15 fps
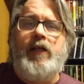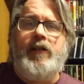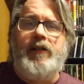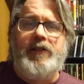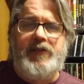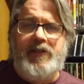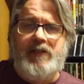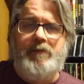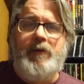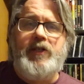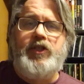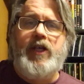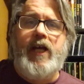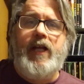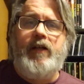this is my
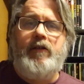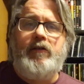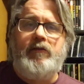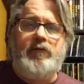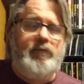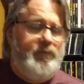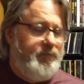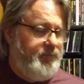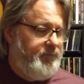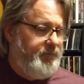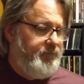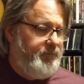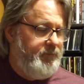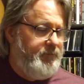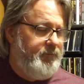channel,
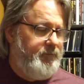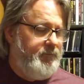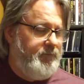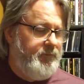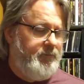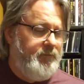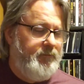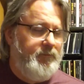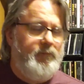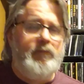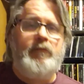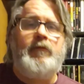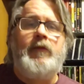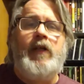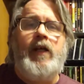
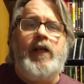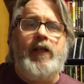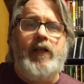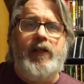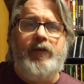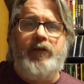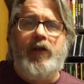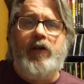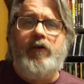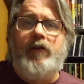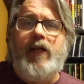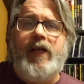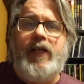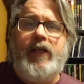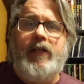if you don't
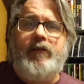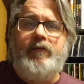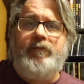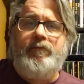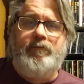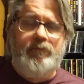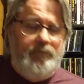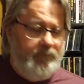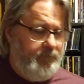like it, turn